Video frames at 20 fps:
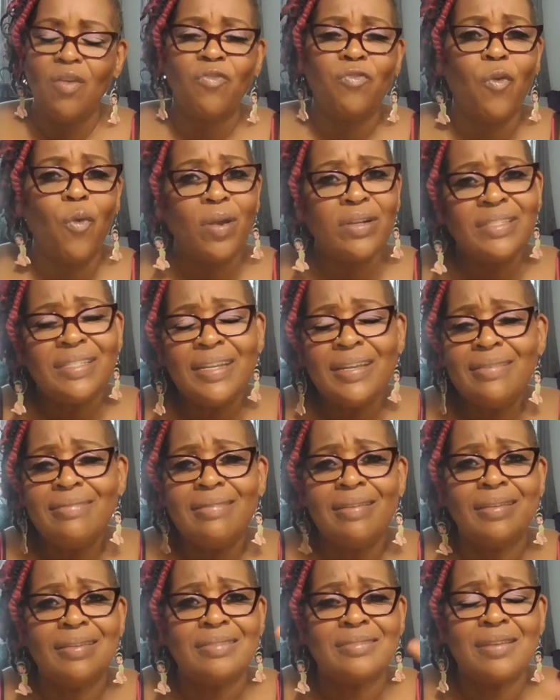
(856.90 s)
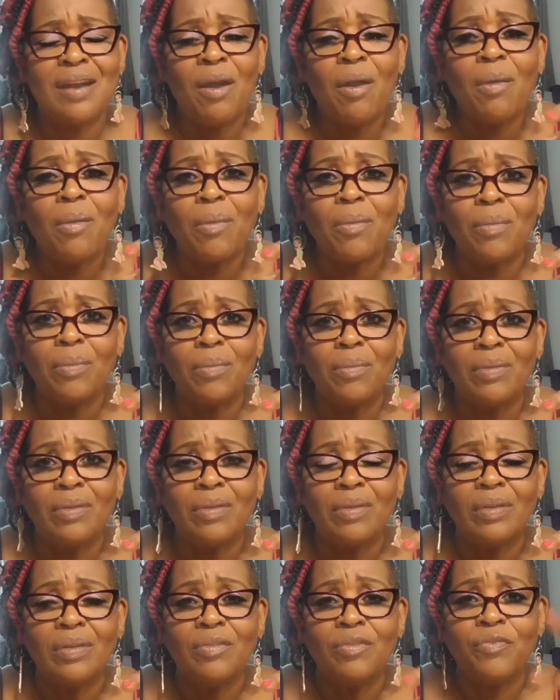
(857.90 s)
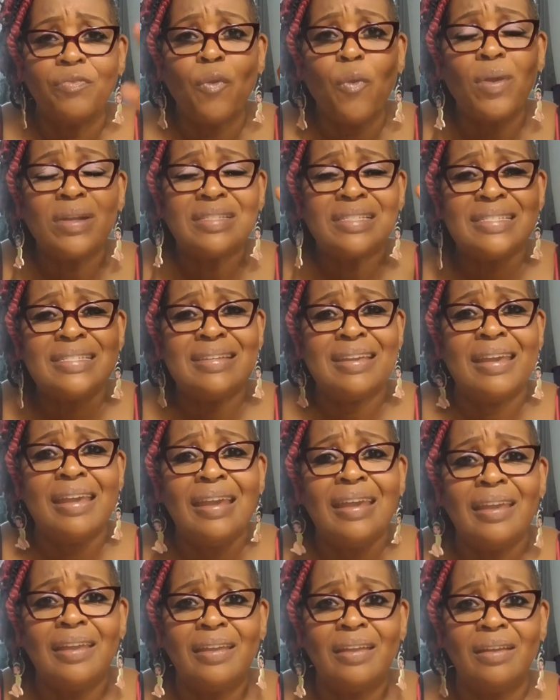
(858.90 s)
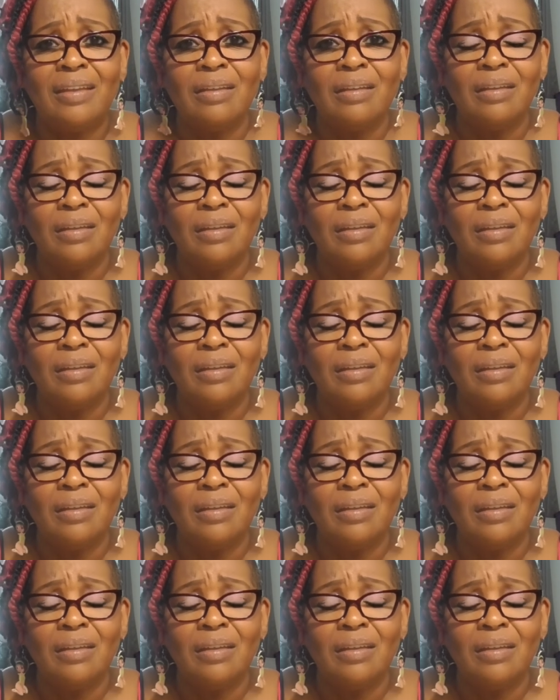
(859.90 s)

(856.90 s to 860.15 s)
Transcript: 14 years old. 14.